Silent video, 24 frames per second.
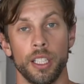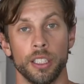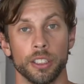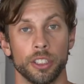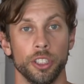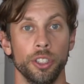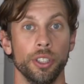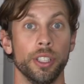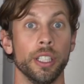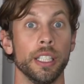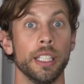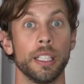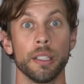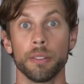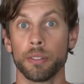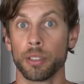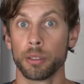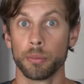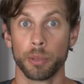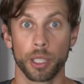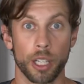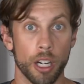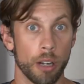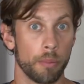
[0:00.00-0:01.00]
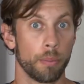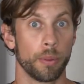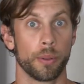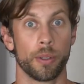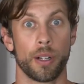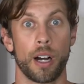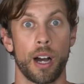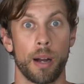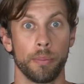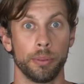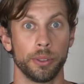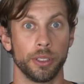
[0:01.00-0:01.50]
So you can give them a couple
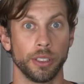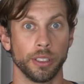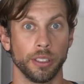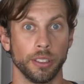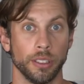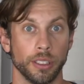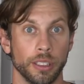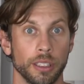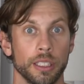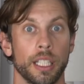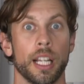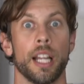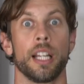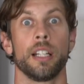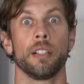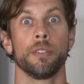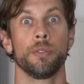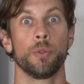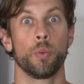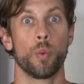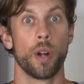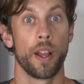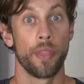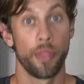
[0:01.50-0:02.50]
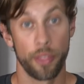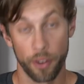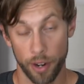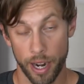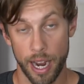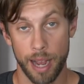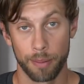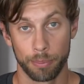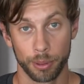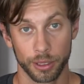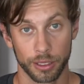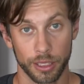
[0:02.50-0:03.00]
options and kind of whet their
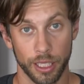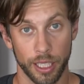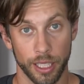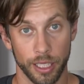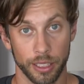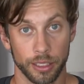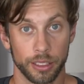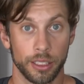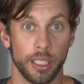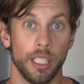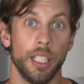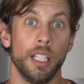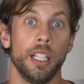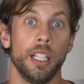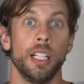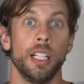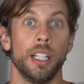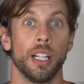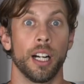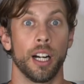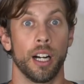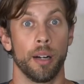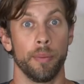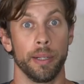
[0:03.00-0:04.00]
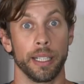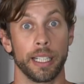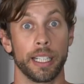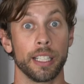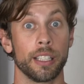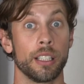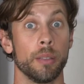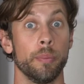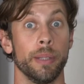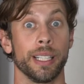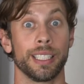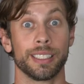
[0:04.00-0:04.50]
appetite and
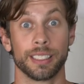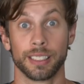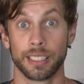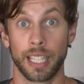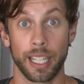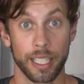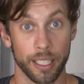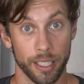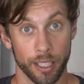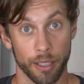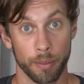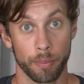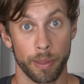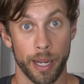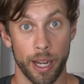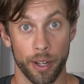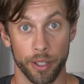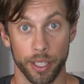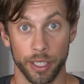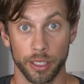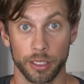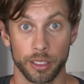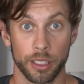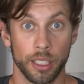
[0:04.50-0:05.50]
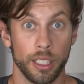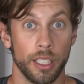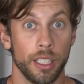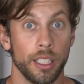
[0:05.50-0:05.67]
get them excited about it.